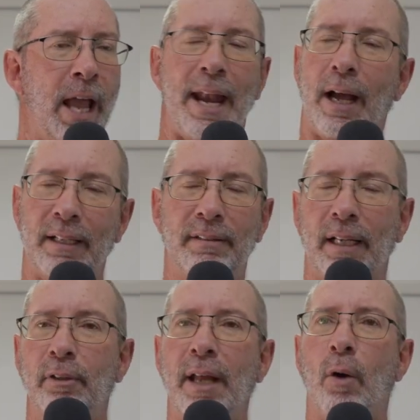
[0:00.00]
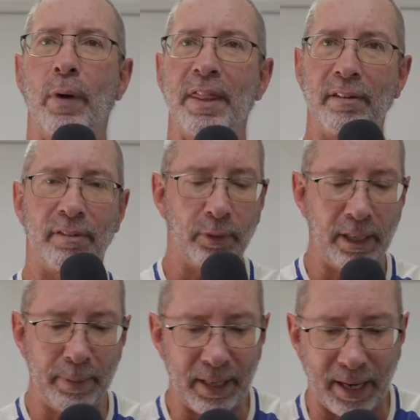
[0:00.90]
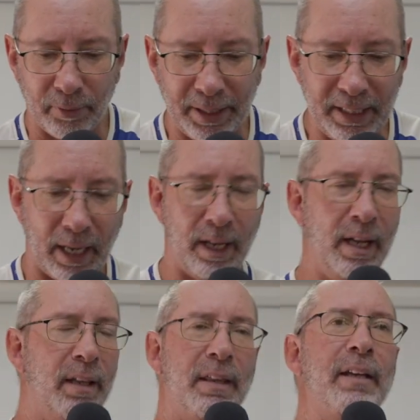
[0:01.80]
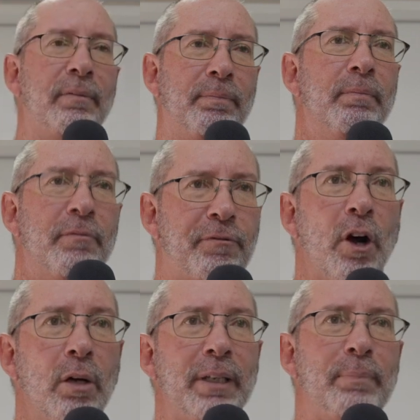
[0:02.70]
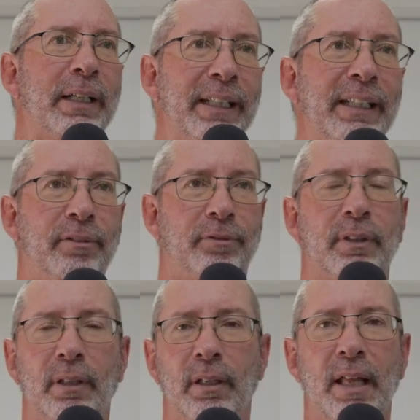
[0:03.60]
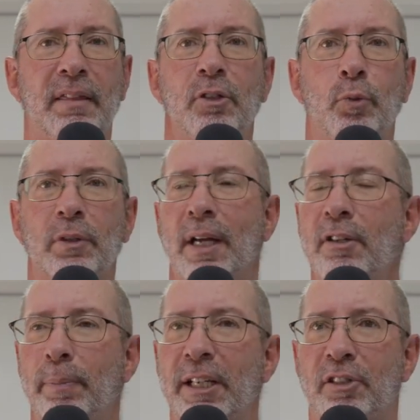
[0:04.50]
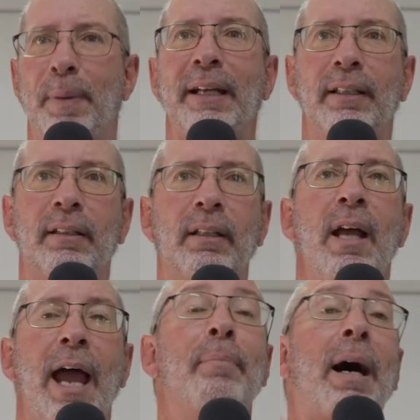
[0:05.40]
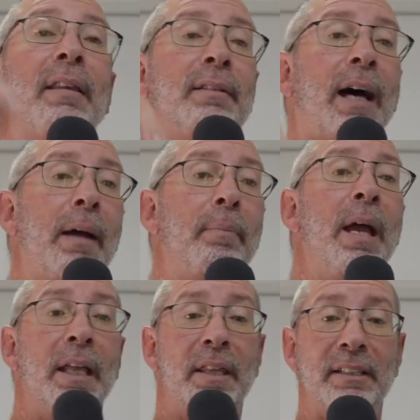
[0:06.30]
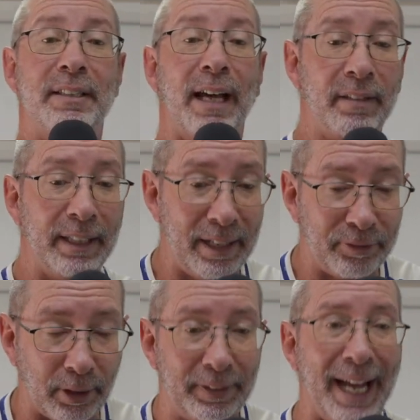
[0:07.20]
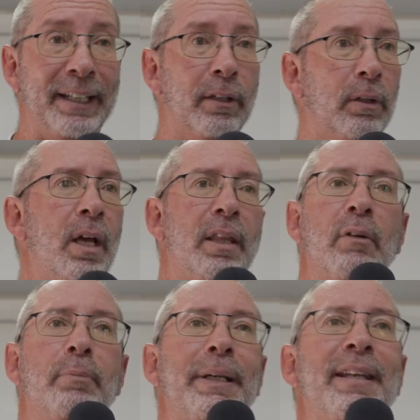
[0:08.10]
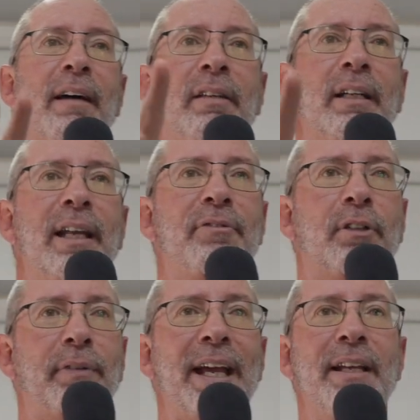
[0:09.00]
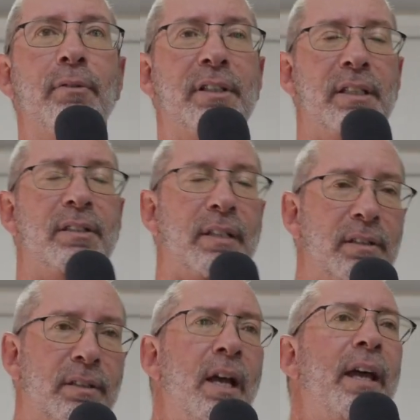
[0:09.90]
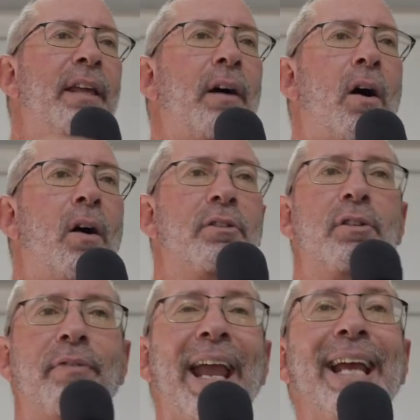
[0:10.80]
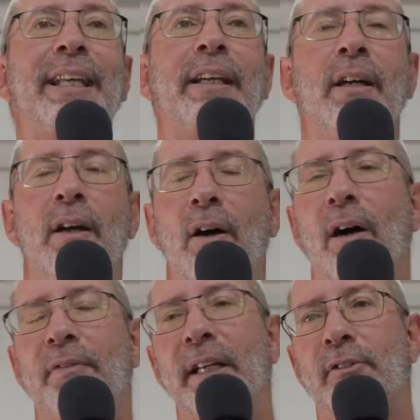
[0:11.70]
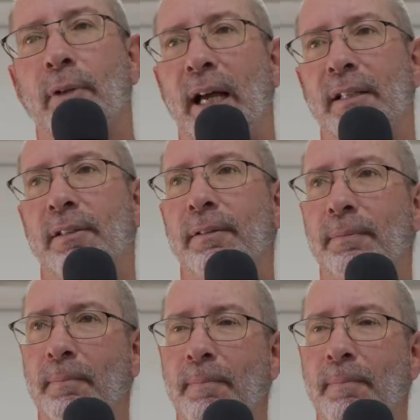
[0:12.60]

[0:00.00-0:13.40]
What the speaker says: And I can tell you now, when they threw him in that arena, they firmly believed that this was going to be a spectacle, and by the time there's nothing left of Daniel, there will be nothing left of any resistance in the hearts of any of the Israelites.